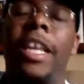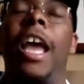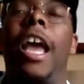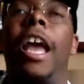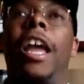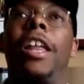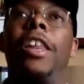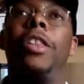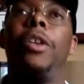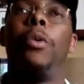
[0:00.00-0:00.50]
Yeah.
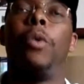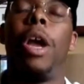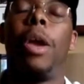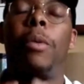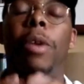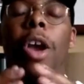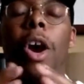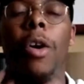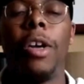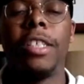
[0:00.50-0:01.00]
And the way
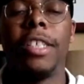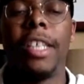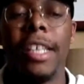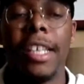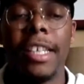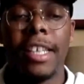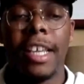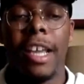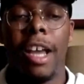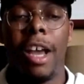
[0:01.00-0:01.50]
we always end
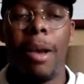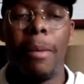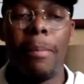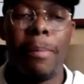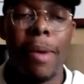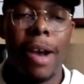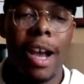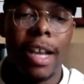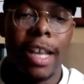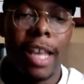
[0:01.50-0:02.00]
this
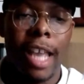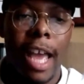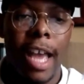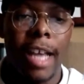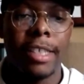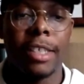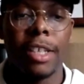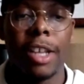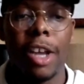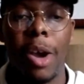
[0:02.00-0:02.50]

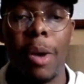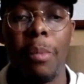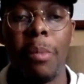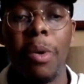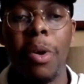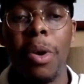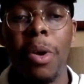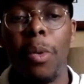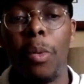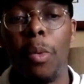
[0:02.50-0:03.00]

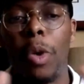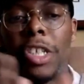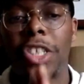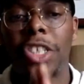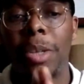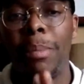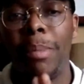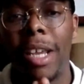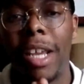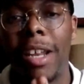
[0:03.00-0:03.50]
podcast, what
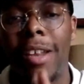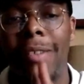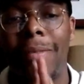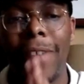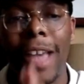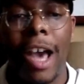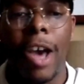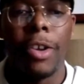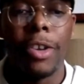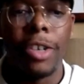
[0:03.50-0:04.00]
should be in a
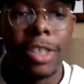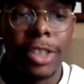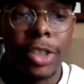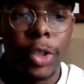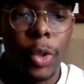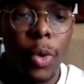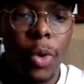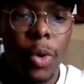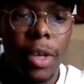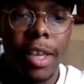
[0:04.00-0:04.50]
founder's
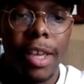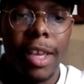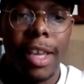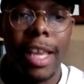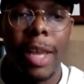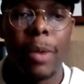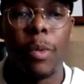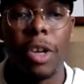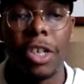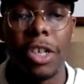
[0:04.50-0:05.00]

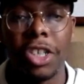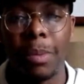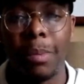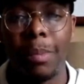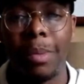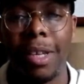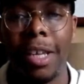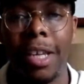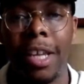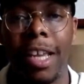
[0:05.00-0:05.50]
toolkit and what should
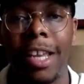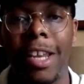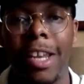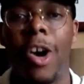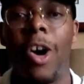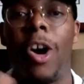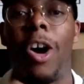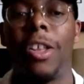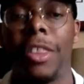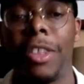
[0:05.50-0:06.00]
be in an
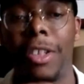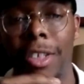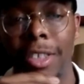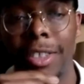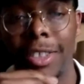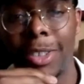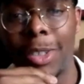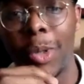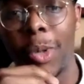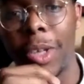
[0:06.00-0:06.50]

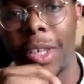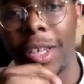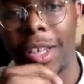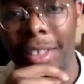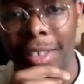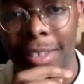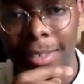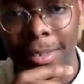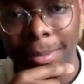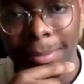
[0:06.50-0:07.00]
author's toolkit?